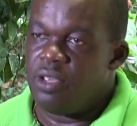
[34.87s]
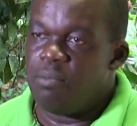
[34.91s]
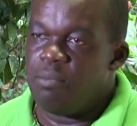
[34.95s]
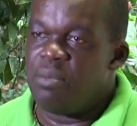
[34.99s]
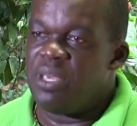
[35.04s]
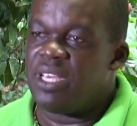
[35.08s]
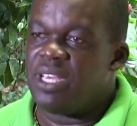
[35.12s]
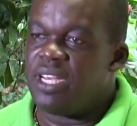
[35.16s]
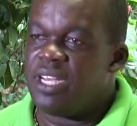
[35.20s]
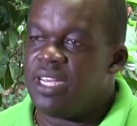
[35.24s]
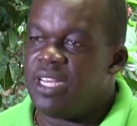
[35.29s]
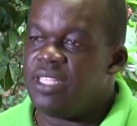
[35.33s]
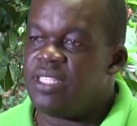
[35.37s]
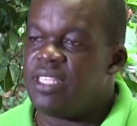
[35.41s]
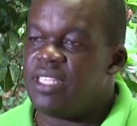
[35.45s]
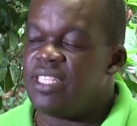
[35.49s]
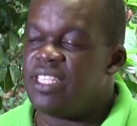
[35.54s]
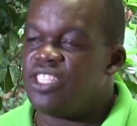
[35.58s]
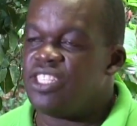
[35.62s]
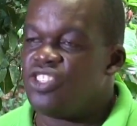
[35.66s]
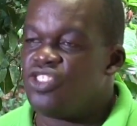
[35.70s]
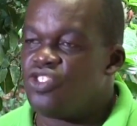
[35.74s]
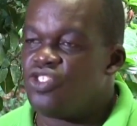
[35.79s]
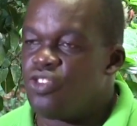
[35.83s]
because it
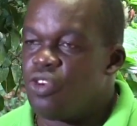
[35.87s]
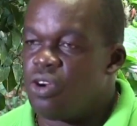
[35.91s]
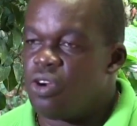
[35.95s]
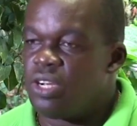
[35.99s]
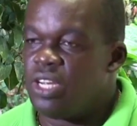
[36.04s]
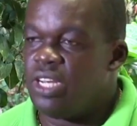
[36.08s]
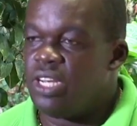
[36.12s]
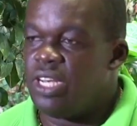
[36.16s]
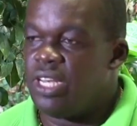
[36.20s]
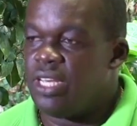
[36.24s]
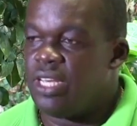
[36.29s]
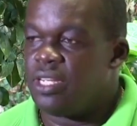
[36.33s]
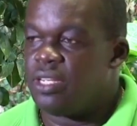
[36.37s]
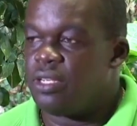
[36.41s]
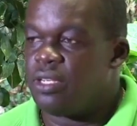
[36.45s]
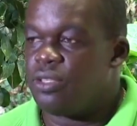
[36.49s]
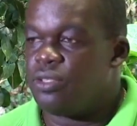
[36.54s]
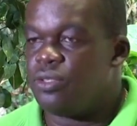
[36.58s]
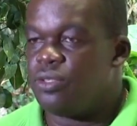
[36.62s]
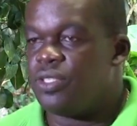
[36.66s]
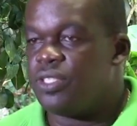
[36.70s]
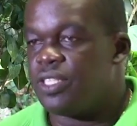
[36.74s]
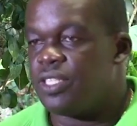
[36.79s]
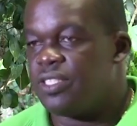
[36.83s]
is strongly linked
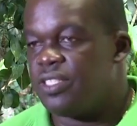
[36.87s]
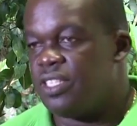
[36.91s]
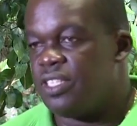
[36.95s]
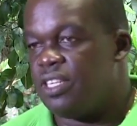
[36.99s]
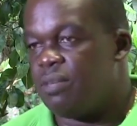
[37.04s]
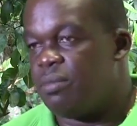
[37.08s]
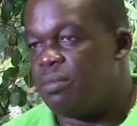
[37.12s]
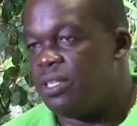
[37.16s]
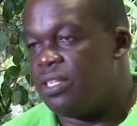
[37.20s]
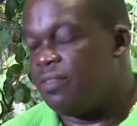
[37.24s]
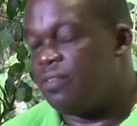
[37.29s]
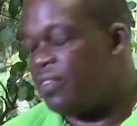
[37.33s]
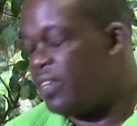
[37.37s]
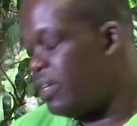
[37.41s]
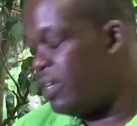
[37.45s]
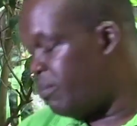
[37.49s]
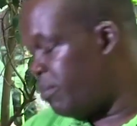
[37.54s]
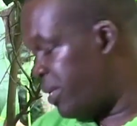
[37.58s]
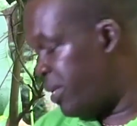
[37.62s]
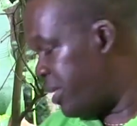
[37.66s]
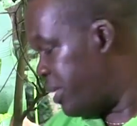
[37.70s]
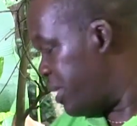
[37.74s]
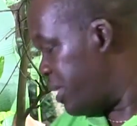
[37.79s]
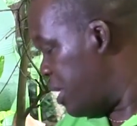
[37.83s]
to sustainable
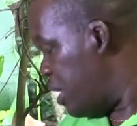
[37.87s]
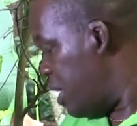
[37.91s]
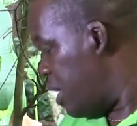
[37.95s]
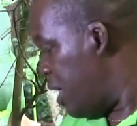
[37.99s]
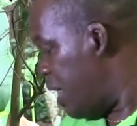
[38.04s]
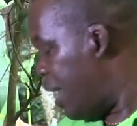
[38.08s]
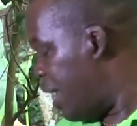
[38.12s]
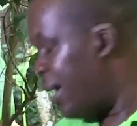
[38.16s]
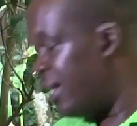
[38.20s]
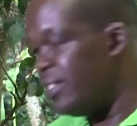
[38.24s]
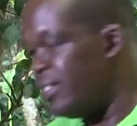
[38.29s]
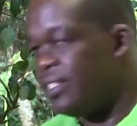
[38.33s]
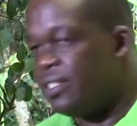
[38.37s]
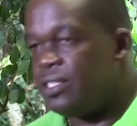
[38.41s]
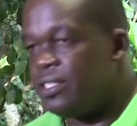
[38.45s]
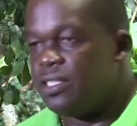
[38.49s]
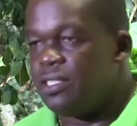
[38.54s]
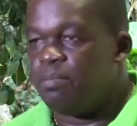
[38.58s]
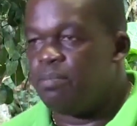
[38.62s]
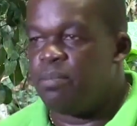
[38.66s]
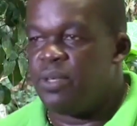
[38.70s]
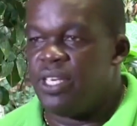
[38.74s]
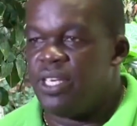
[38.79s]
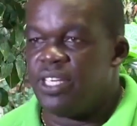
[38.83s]
development, as
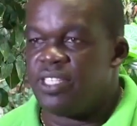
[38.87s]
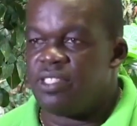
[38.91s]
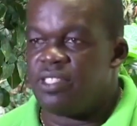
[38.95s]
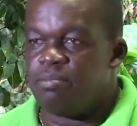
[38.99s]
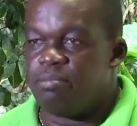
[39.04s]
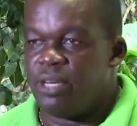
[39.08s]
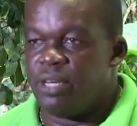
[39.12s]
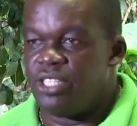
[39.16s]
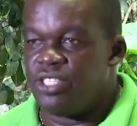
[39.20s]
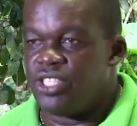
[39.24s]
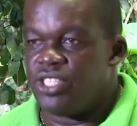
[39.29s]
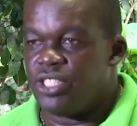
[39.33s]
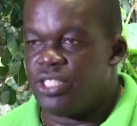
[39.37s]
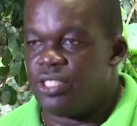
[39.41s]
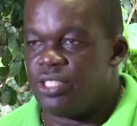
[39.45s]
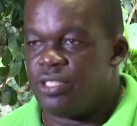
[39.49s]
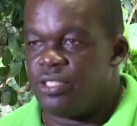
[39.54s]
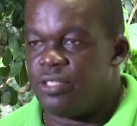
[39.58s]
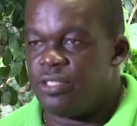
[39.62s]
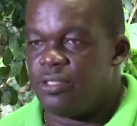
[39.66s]
PS mentioned.